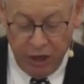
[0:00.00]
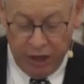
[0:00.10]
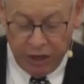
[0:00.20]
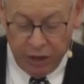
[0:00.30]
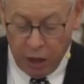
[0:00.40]

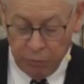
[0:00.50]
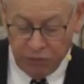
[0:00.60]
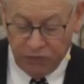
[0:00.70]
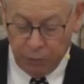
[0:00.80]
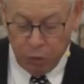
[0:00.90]
It comes
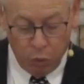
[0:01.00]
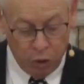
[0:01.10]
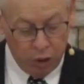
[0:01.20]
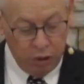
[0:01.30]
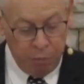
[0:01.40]
from a
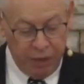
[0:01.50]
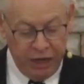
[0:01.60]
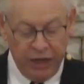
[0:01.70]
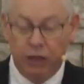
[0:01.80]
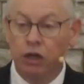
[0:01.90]
word
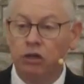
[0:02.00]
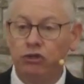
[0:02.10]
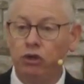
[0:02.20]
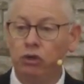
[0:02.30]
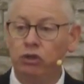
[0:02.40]
meaning
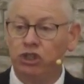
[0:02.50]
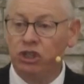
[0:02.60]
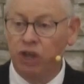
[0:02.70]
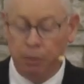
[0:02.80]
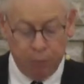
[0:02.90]
to
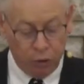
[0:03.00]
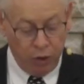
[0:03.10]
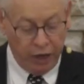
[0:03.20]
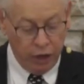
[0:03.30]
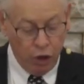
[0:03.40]

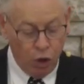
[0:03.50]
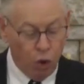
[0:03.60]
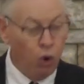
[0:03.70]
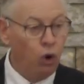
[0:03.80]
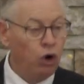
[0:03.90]
separate
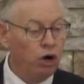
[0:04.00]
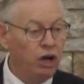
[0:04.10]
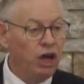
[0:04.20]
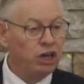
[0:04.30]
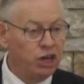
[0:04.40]
or
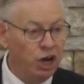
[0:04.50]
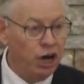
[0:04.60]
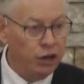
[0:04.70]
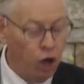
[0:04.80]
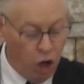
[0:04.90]

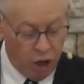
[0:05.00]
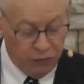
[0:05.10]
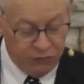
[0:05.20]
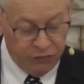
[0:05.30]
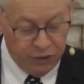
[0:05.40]
cut off.